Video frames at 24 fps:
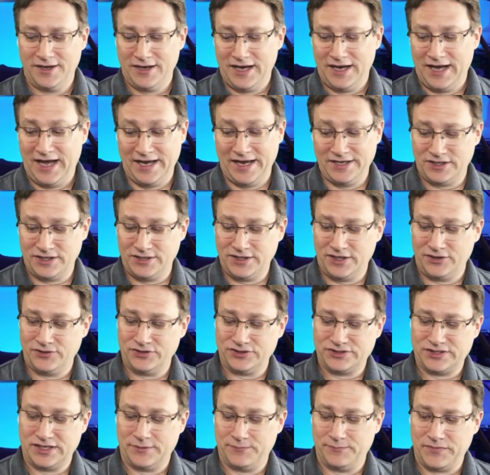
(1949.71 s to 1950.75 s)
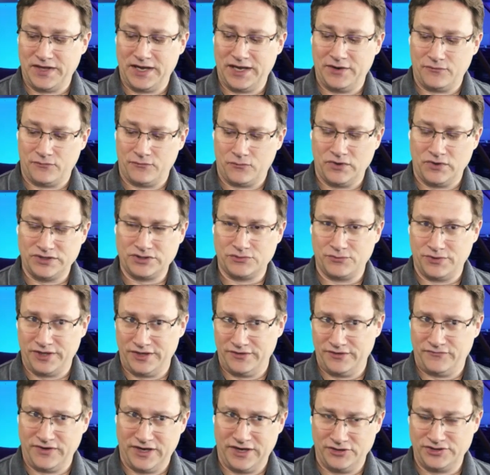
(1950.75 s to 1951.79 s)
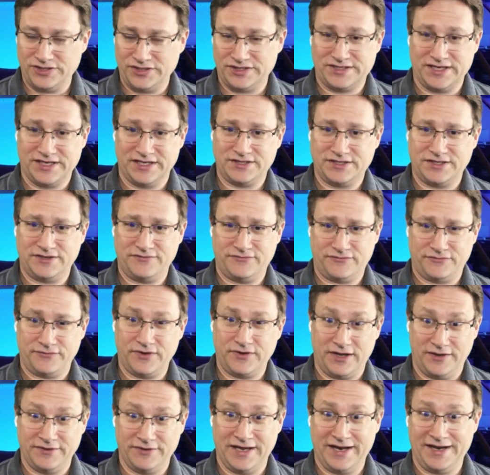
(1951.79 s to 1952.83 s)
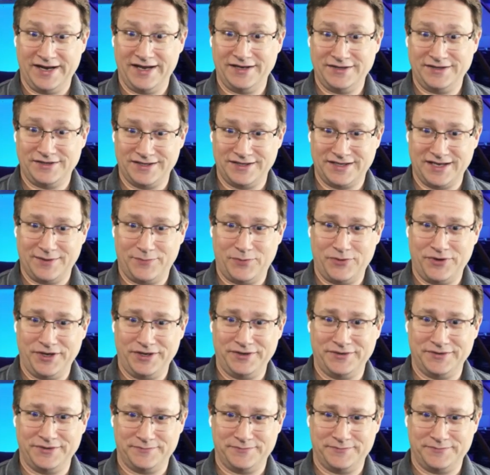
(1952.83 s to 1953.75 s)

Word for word: i didn't understand i'm not wasn't really energy sensitive on that end at that point